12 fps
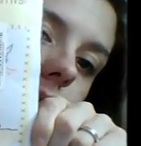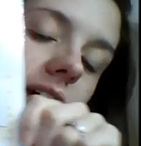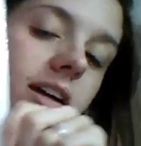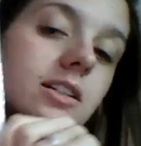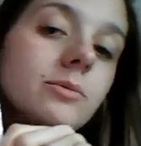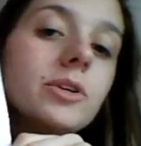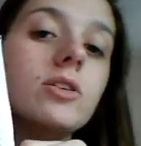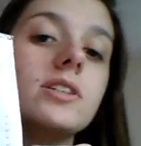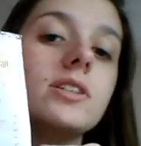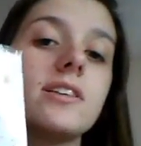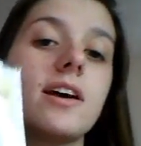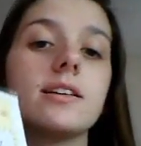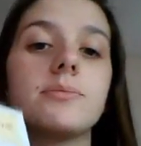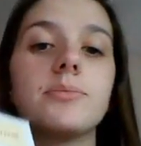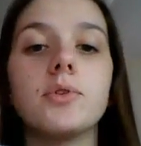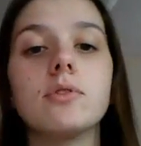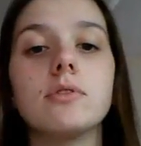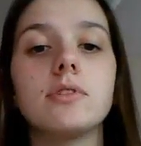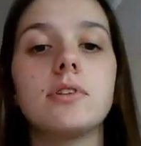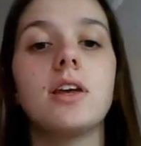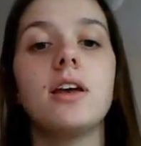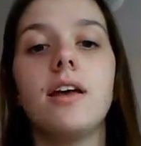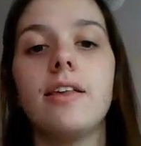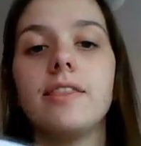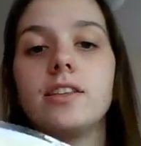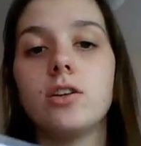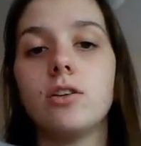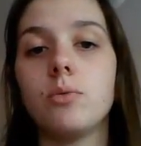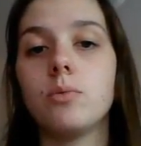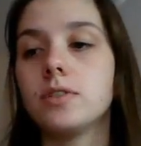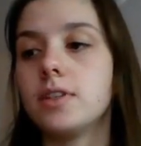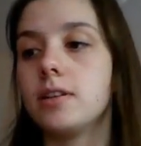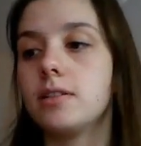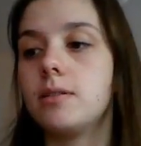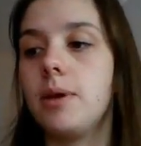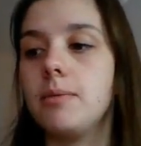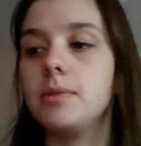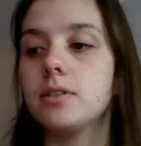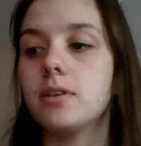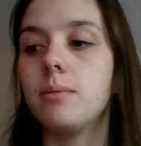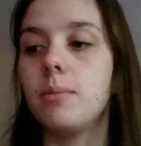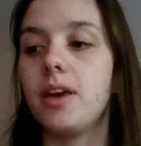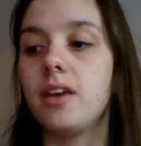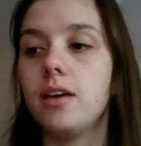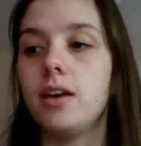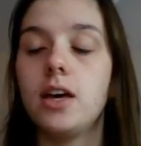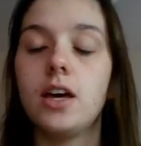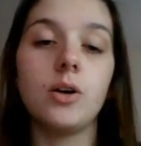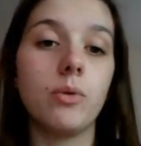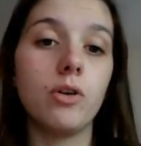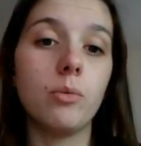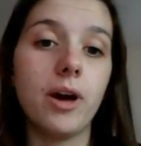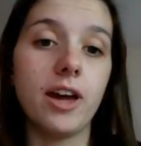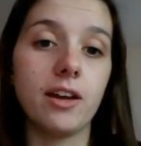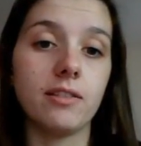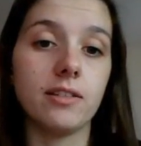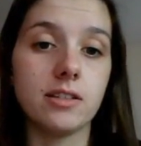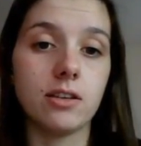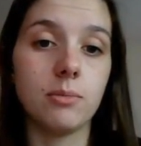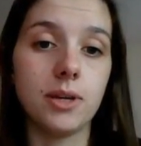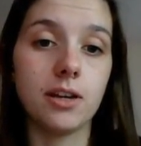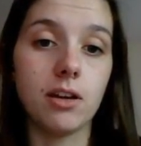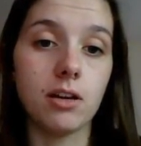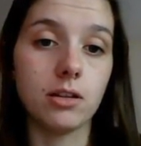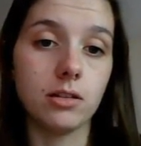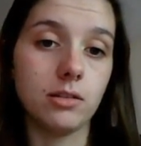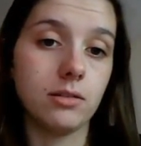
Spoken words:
It had to be unisex because they don't know what sex the baby's going to be. We're all betting that it's going to be a girl.